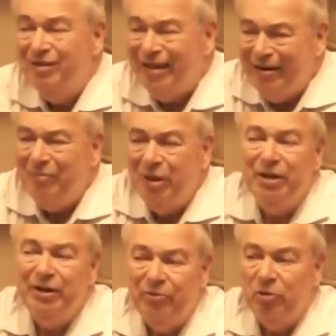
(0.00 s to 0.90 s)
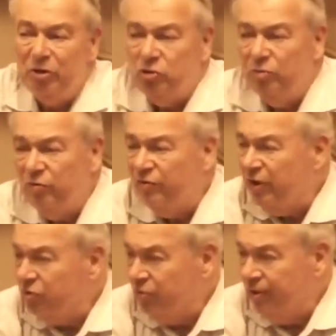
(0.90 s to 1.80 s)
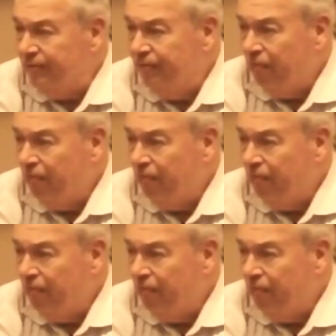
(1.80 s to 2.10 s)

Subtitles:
10 million immigrants will move to Israel.